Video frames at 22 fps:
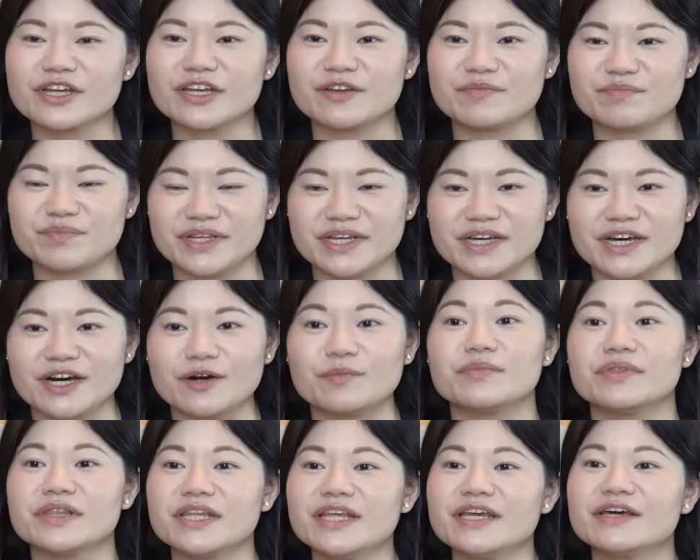can
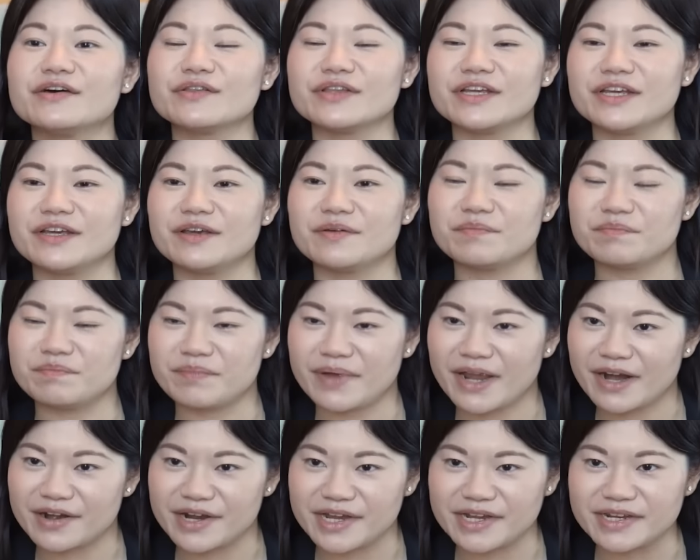become legally
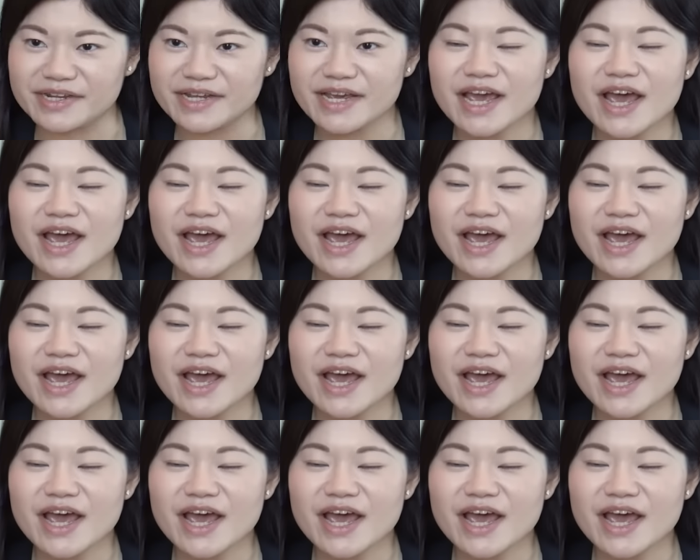married.